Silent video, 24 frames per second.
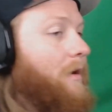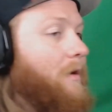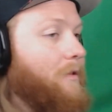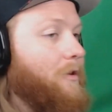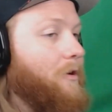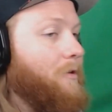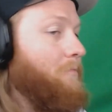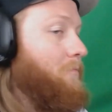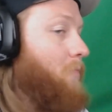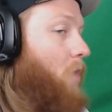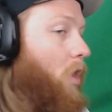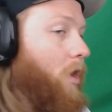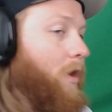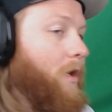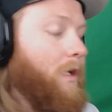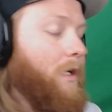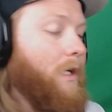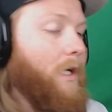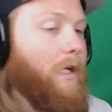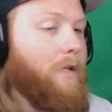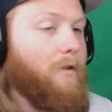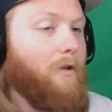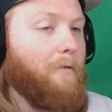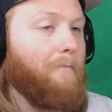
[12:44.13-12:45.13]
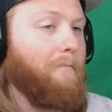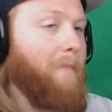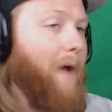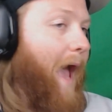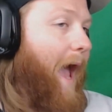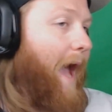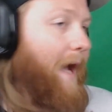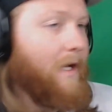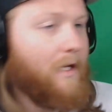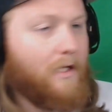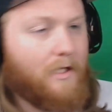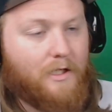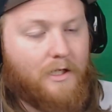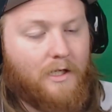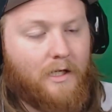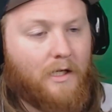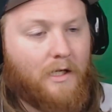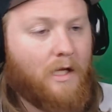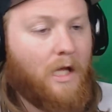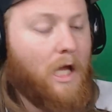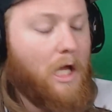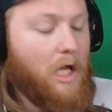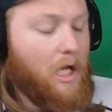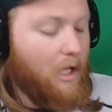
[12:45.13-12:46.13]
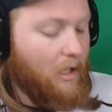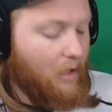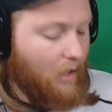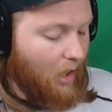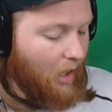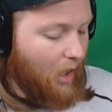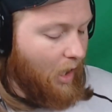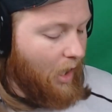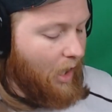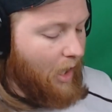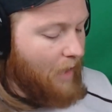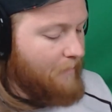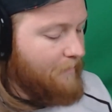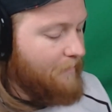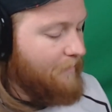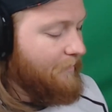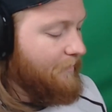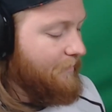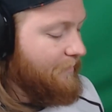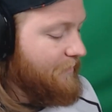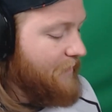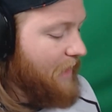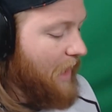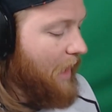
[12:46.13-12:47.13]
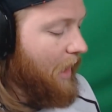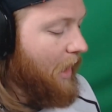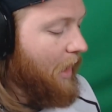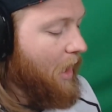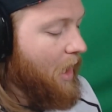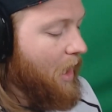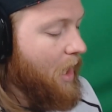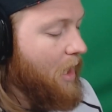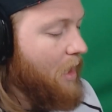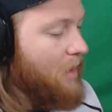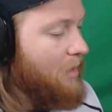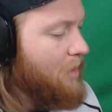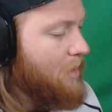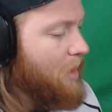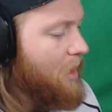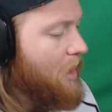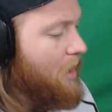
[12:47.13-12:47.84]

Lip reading: their marketing, their packaging, their